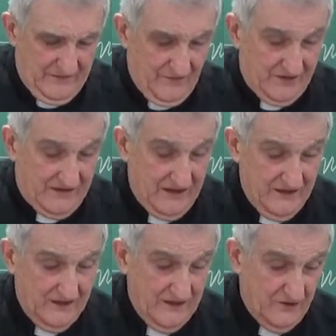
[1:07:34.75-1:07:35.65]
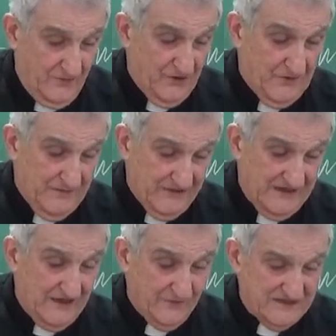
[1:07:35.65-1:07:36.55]
But the problem is,
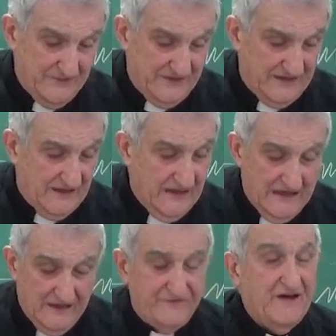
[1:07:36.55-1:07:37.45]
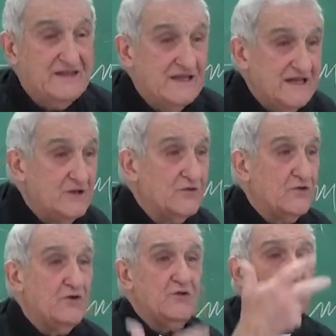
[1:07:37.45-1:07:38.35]
can we separate that? And finally,
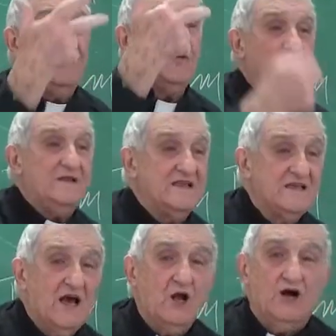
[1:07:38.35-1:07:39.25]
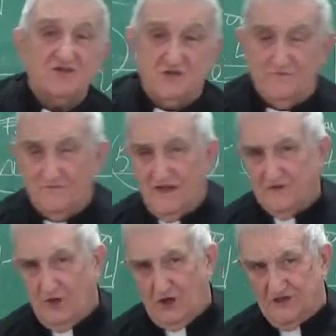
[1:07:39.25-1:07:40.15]
the fourth one is custom.
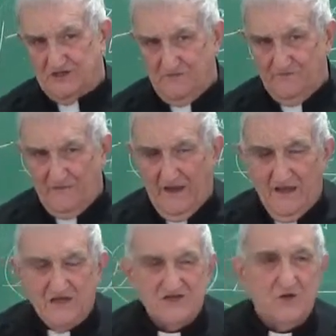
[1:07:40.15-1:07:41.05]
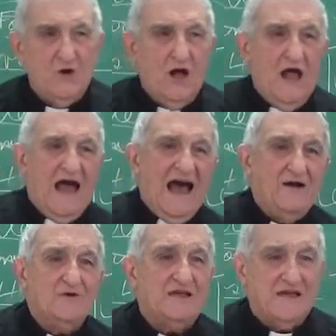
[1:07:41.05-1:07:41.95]
The custom. So
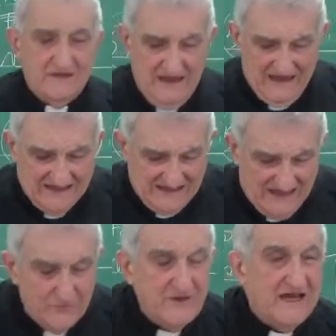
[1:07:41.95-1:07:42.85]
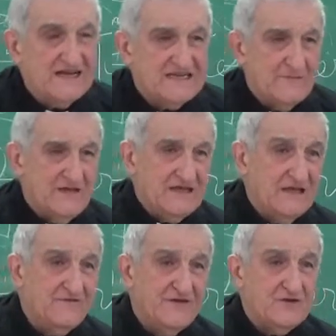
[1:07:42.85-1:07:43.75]
how we can we accept that?
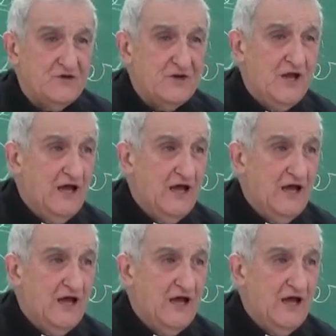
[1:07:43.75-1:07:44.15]
And Father